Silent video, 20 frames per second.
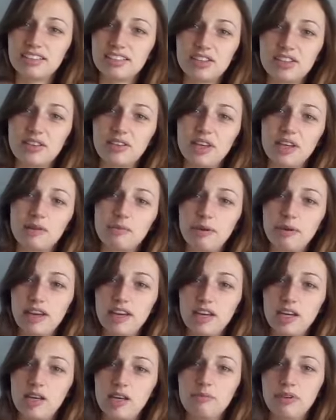So they
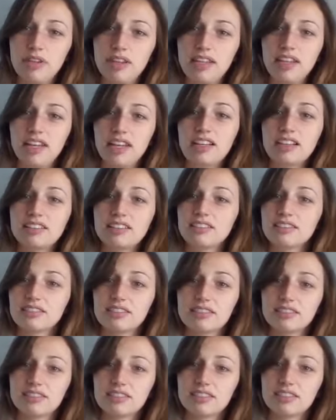pay him and then
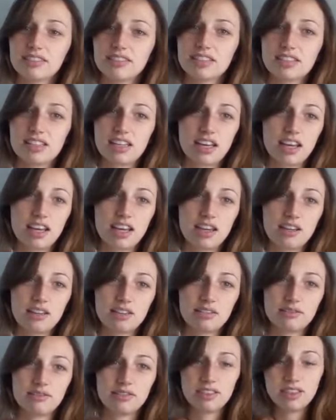say
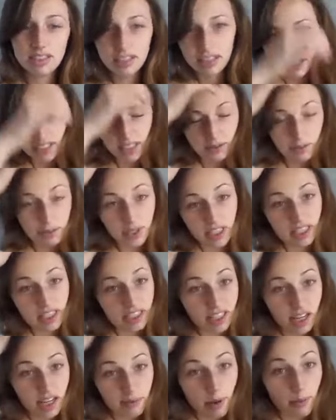they would
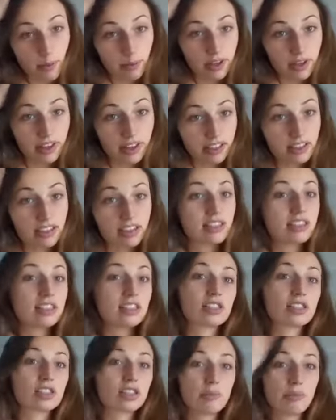need to come up with a
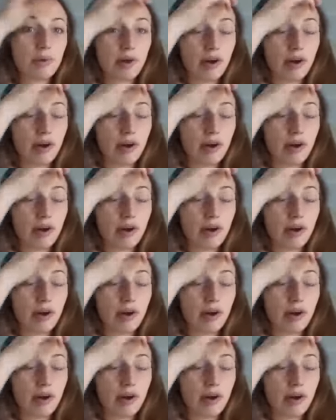decision